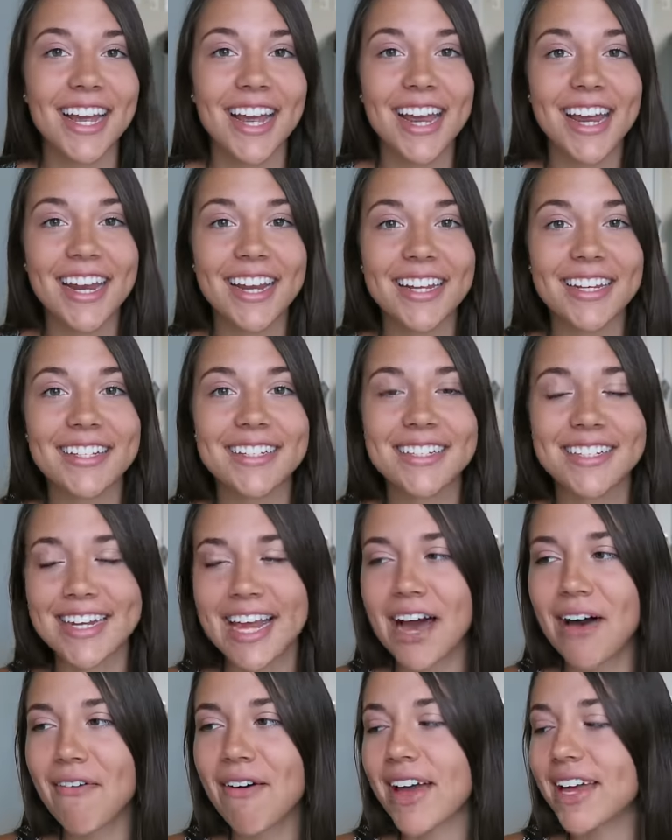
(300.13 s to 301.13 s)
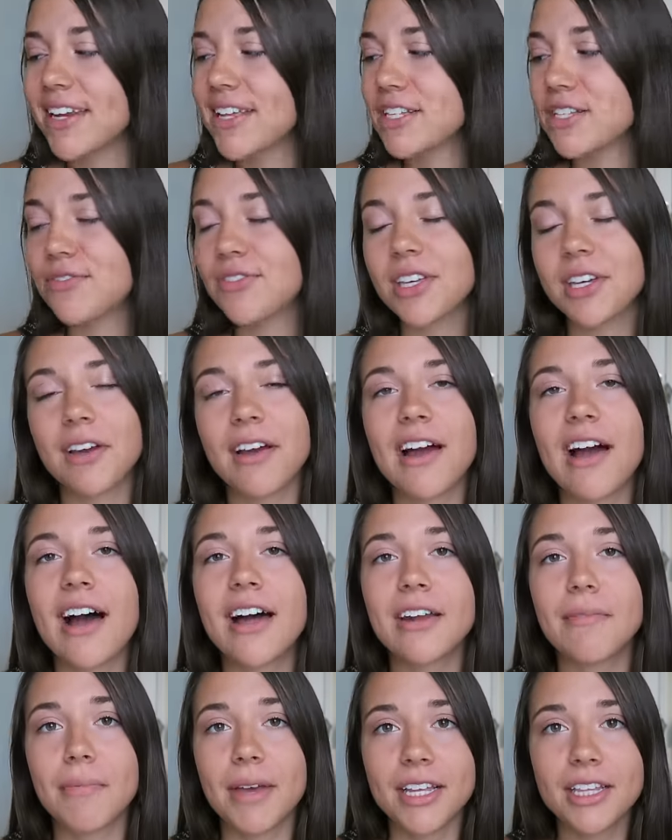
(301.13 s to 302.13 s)
and now i need to figure out
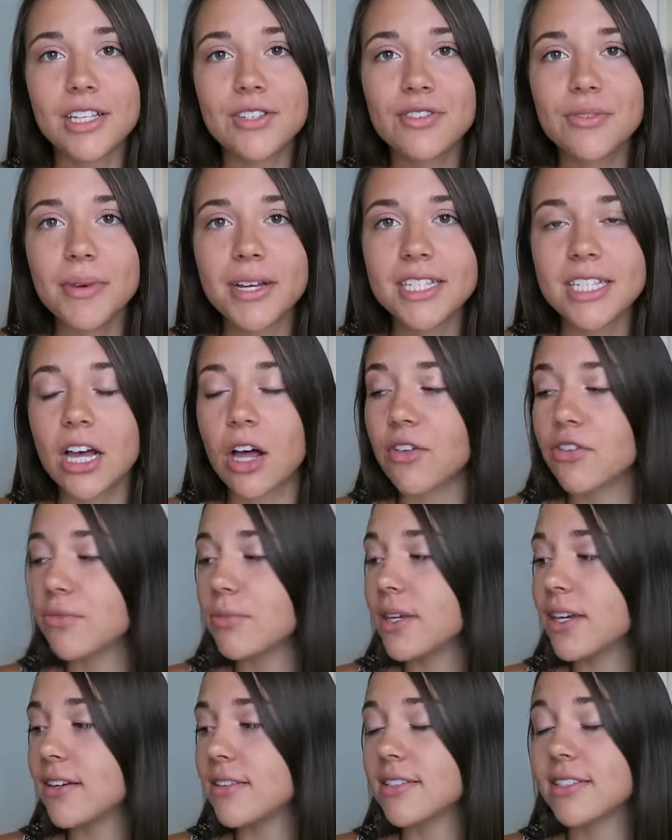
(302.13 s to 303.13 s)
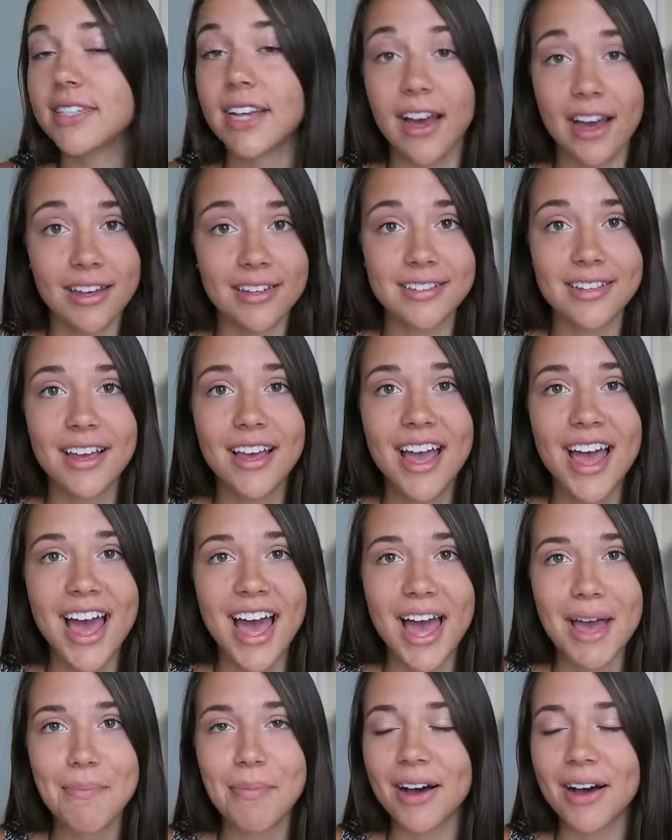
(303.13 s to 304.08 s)
how to make this for myself because guys i